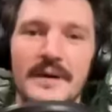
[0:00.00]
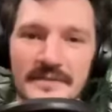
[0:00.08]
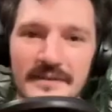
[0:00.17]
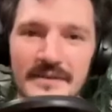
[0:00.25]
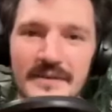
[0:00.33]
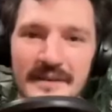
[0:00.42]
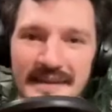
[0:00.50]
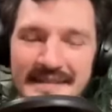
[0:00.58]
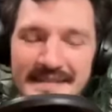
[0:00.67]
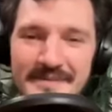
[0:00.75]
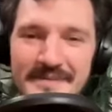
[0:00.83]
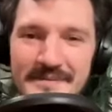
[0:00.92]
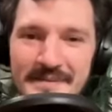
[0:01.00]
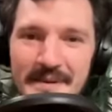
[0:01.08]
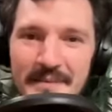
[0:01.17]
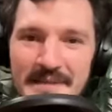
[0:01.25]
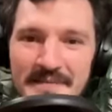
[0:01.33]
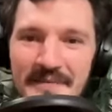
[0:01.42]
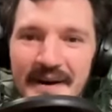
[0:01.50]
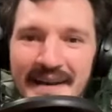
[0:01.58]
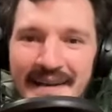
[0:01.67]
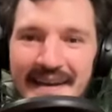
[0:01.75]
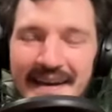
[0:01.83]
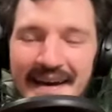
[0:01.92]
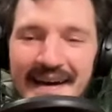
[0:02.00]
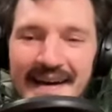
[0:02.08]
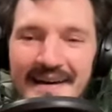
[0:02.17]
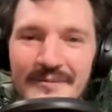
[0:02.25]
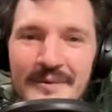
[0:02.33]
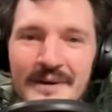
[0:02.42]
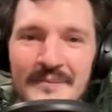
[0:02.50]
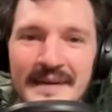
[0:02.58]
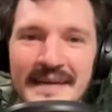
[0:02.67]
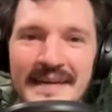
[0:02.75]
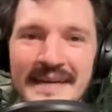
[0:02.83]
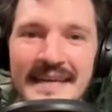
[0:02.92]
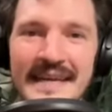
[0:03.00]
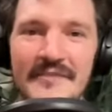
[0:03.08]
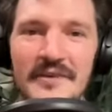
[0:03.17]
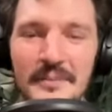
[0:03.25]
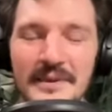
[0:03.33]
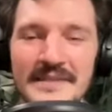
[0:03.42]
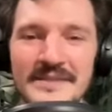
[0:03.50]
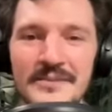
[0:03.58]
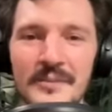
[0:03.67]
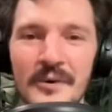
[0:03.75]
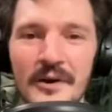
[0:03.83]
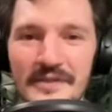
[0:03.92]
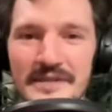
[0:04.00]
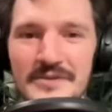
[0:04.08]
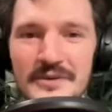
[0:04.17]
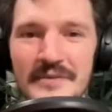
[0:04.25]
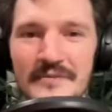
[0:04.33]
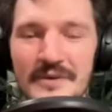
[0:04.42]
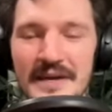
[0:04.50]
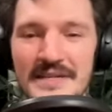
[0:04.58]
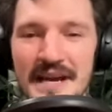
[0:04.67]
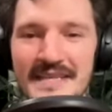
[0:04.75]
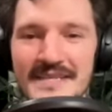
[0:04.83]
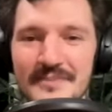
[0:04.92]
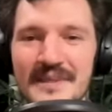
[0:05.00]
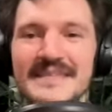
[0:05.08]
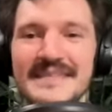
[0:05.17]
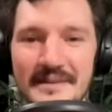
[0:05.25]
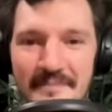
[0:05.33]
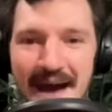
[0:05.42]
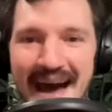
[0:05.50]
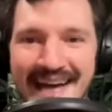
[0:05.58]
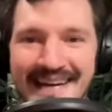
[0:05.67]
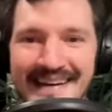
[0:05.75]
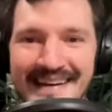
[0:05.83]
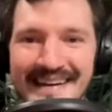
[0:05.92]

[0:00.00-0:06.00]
much for doing this. This was so much fun. When we inevitably do more of the Scream franchise, please come back.